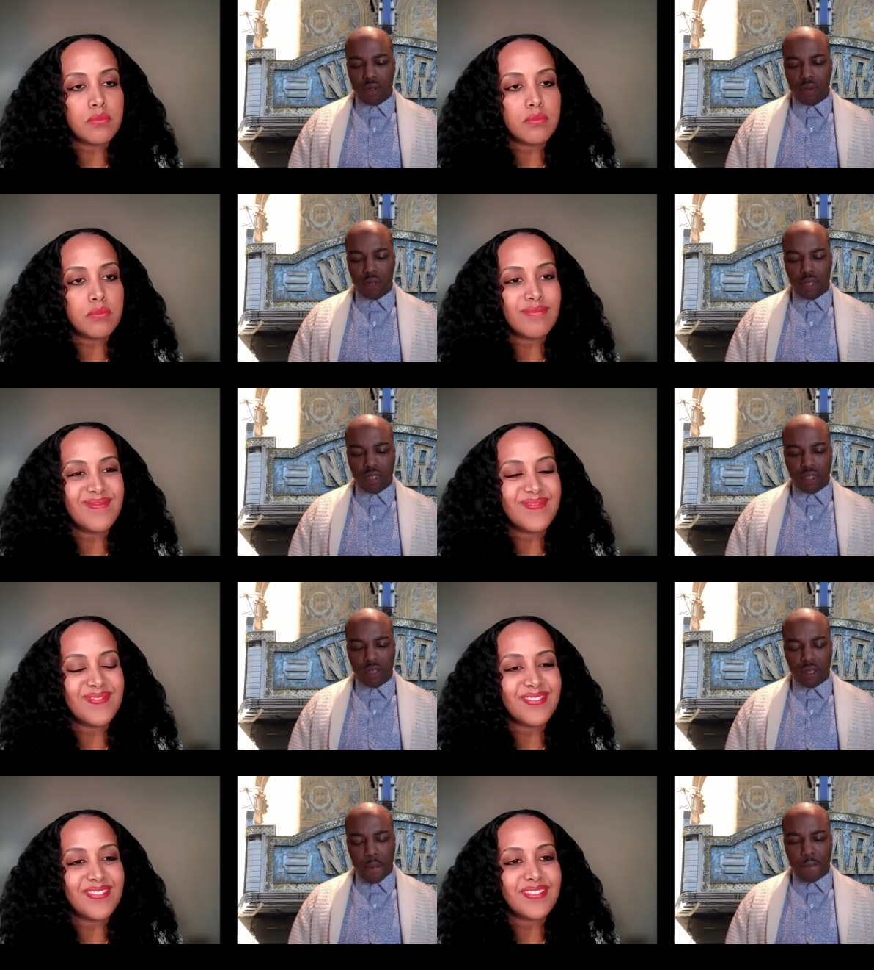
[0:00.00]
Speaker 1: what was it
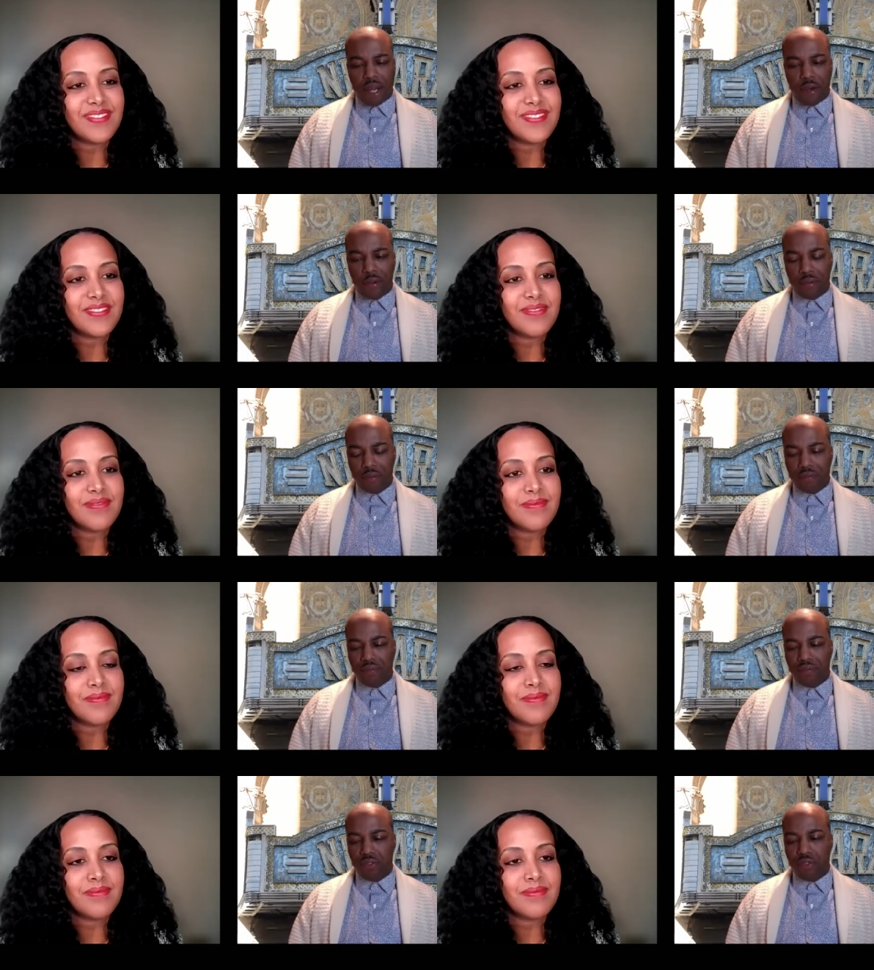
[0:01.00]
about
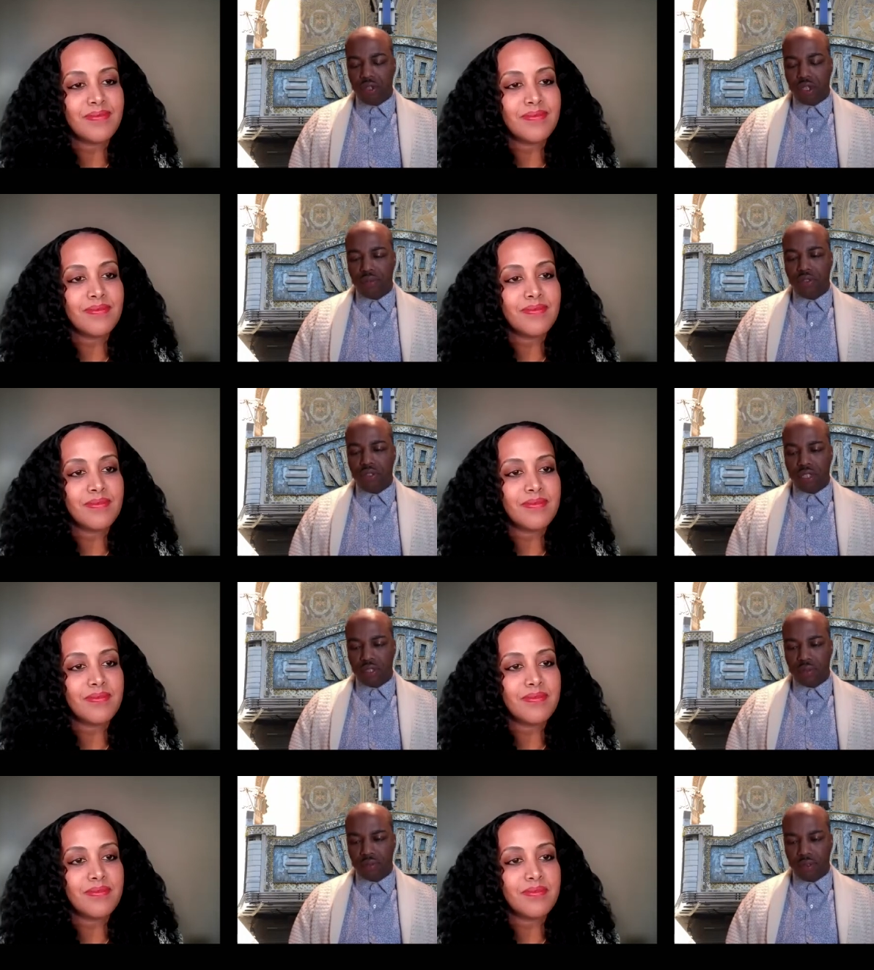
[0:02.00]
Newark
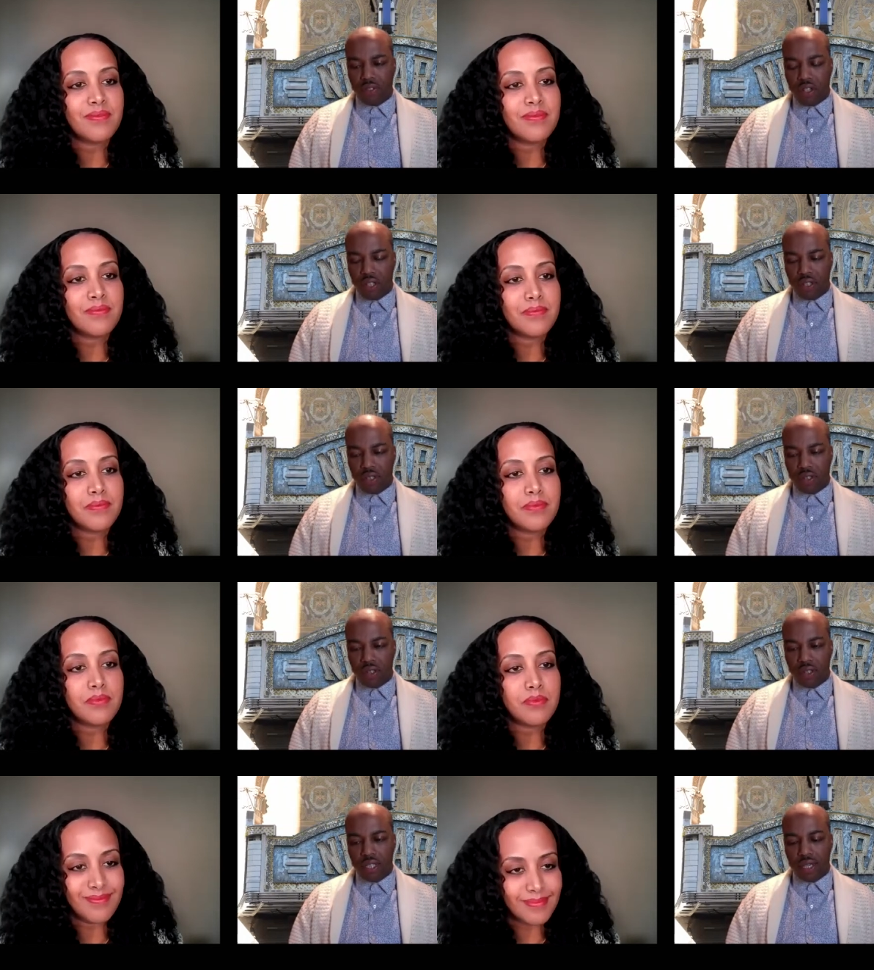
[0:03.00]
Museum of Art
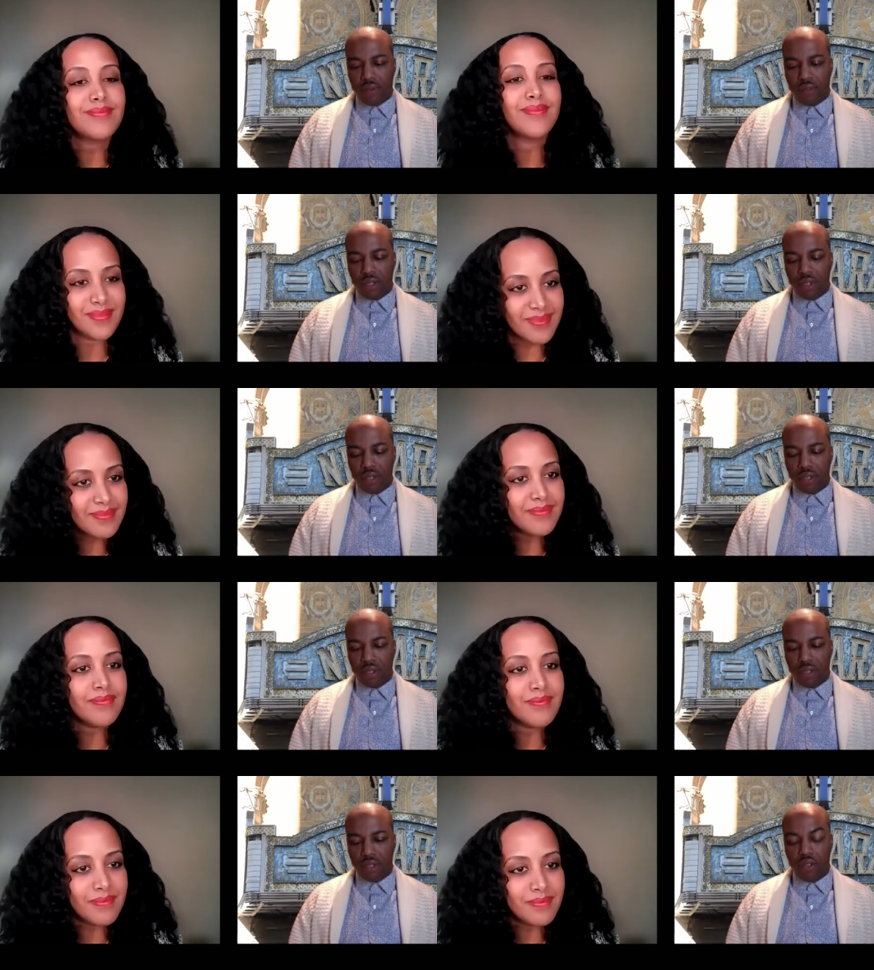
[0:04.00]
that
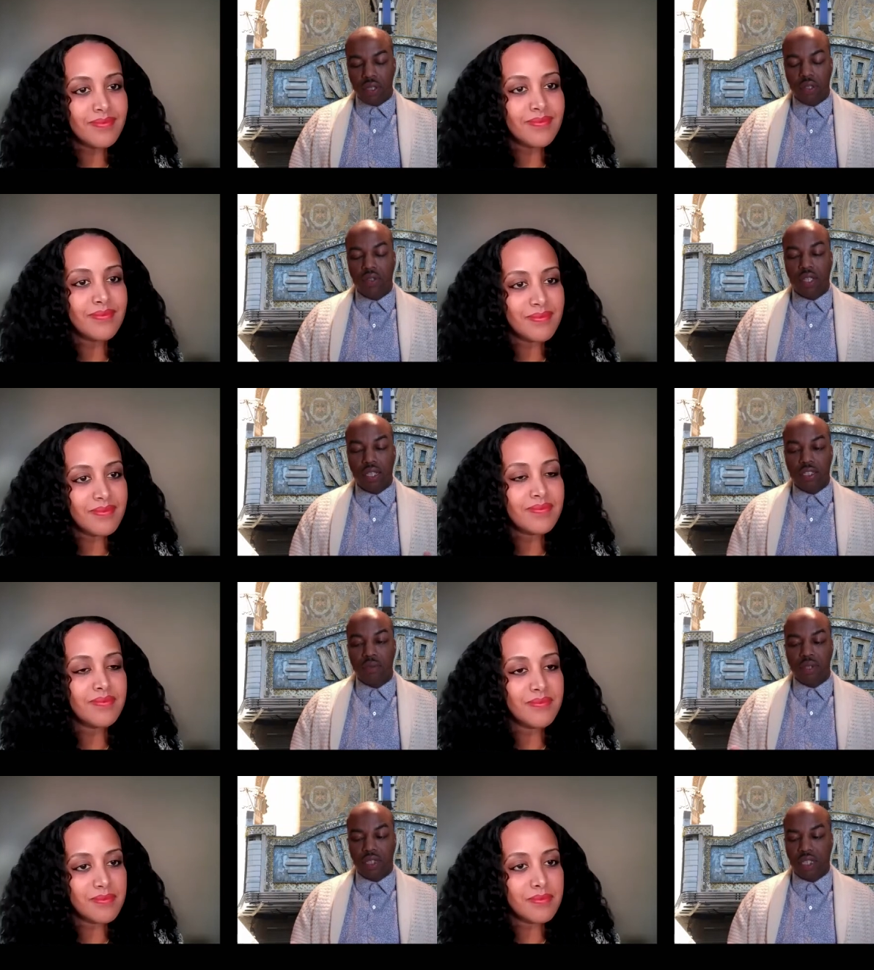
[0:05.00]
was or or this
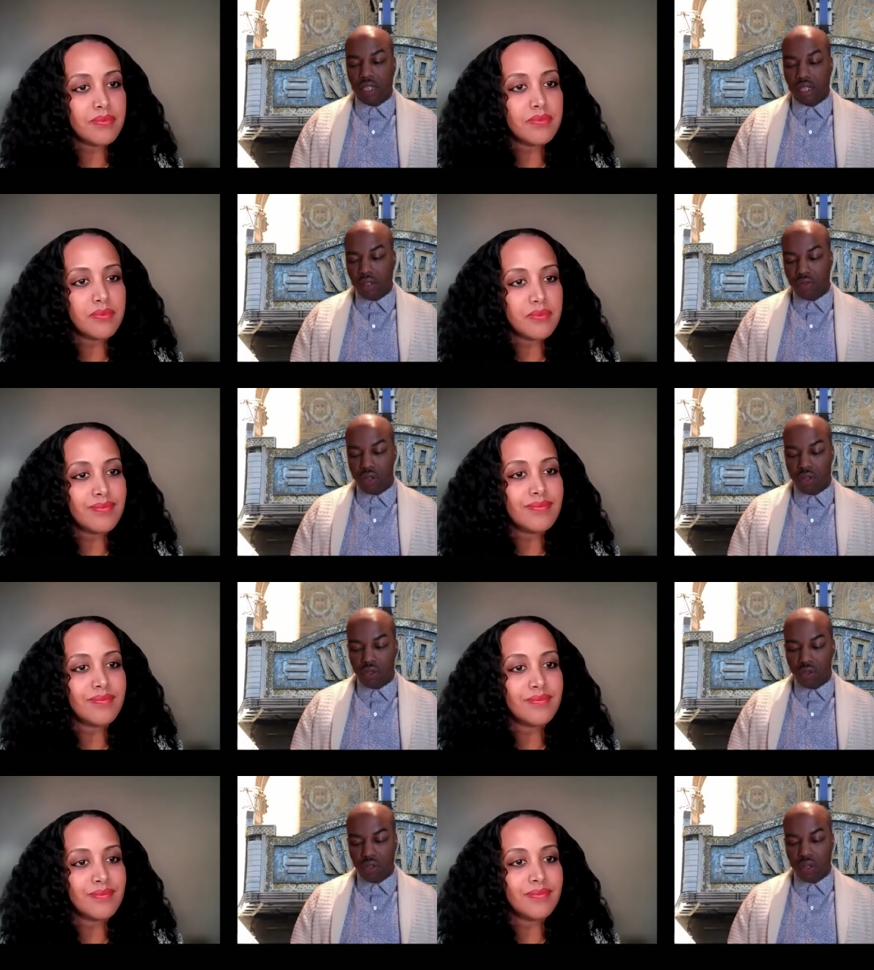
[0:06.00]
particular
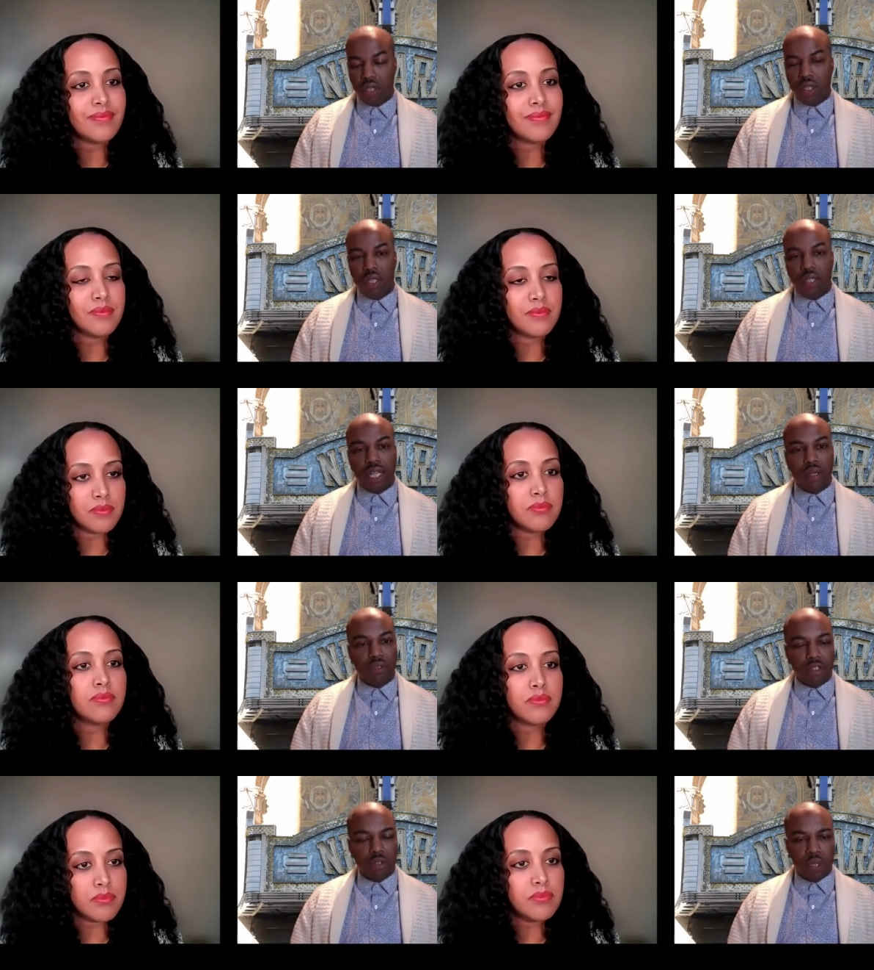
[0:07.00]
role that
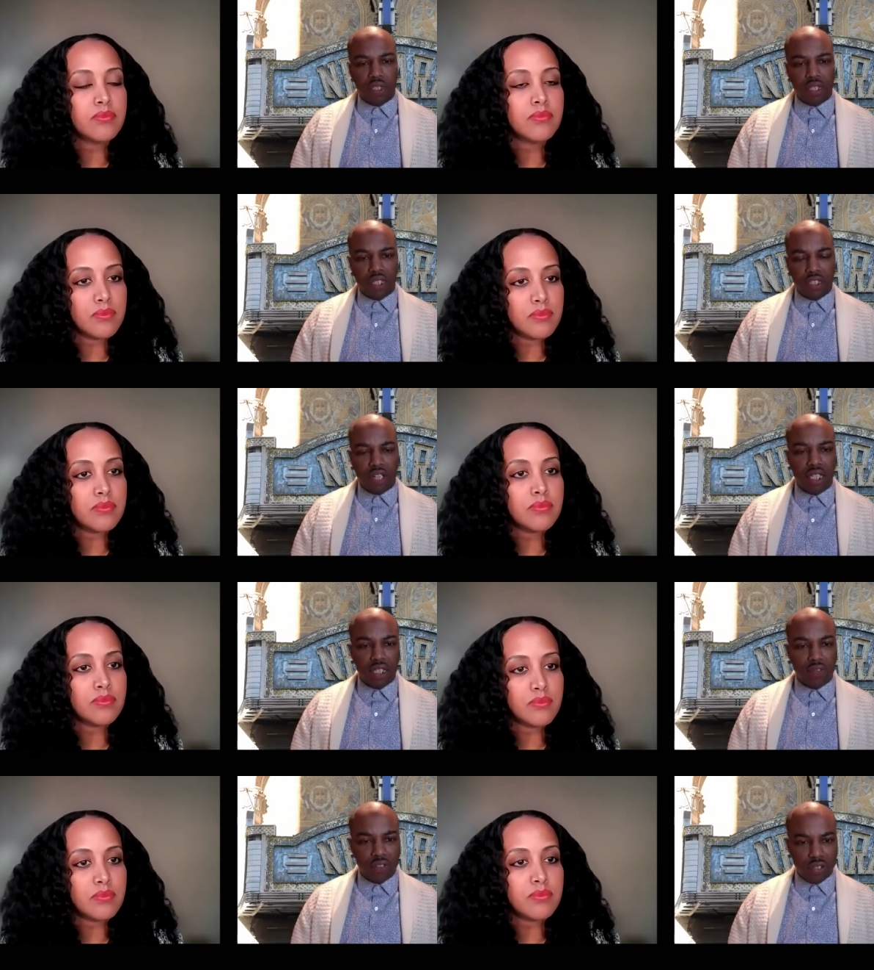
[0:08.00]
was especially
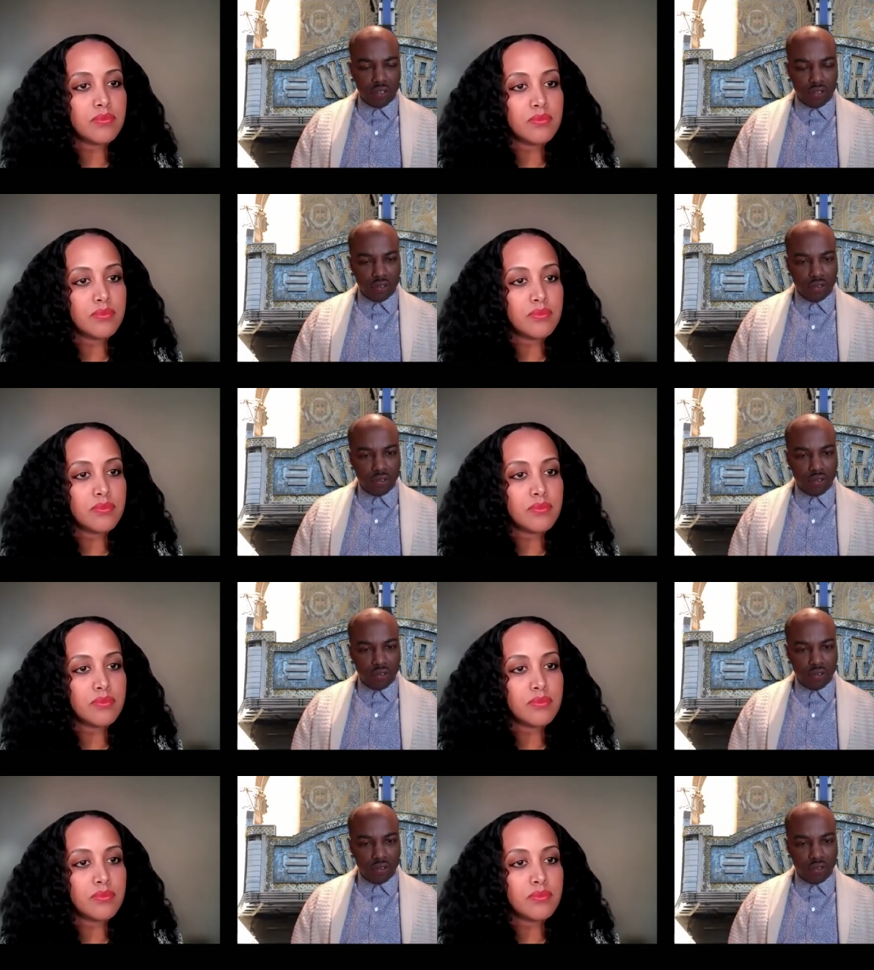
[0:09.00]
attractive to you?